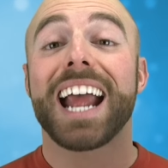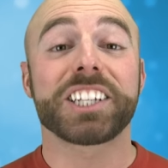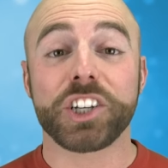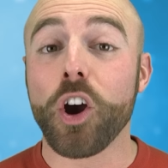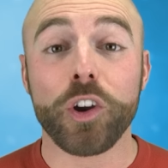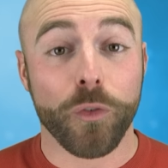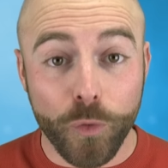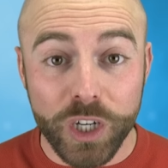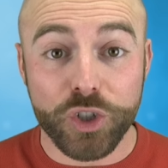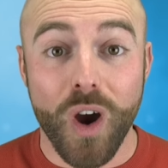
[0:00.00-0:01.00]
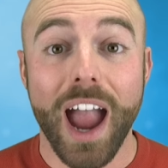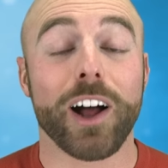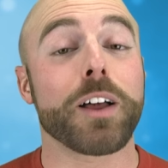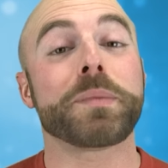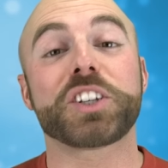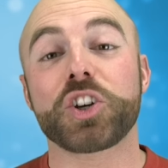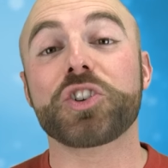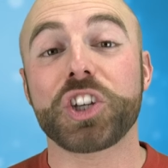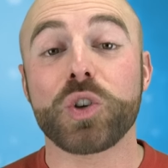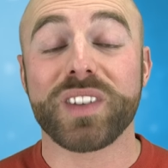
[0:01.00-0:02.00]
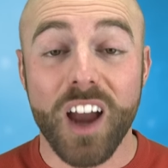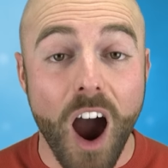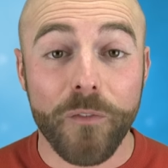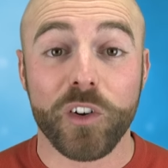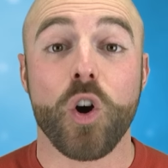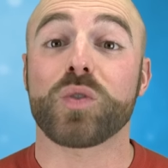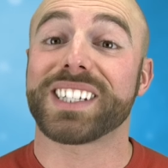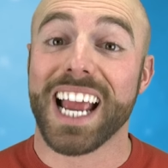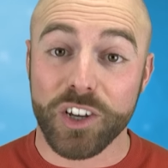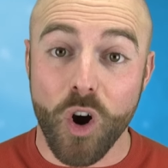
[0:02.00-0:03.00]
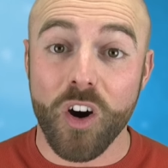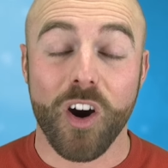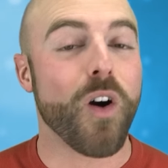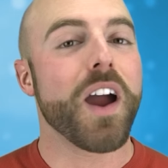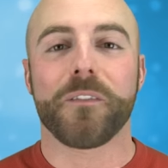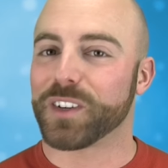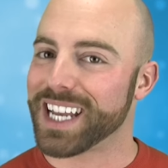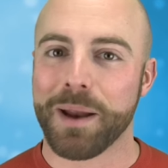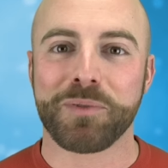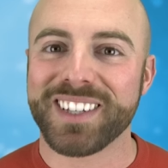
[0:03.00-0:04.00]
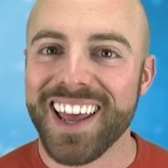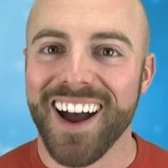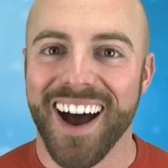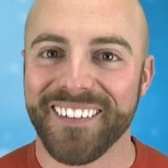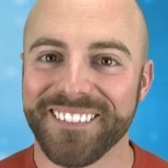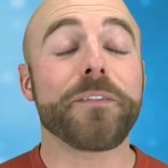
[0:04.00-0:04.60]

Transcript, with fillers: and start your free trial and be sure to use the offer code Santoro for 10% off.